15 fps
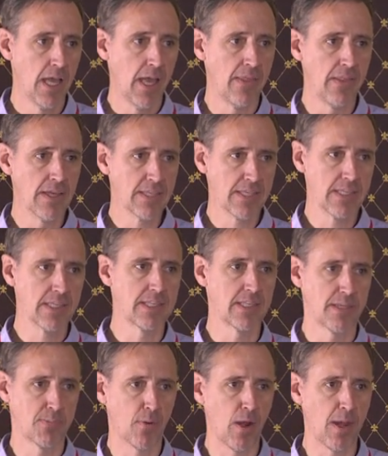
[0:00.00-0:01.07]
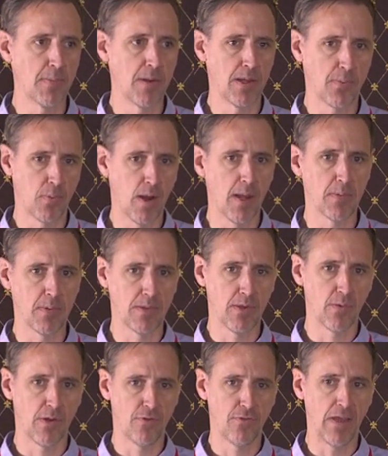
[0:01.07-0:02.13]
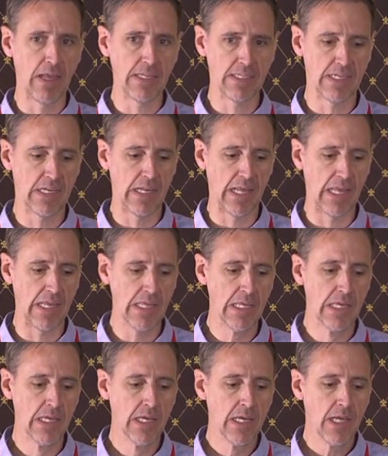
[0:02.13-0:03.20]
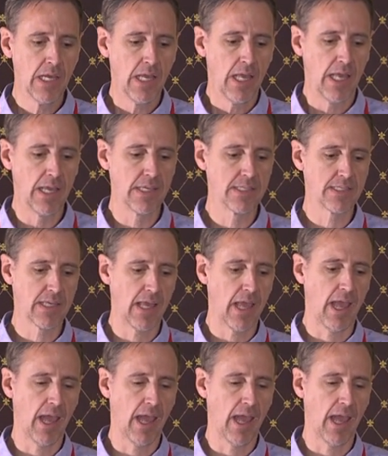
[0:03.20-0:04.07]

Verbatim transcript: And this is the primary problem that we're facing today is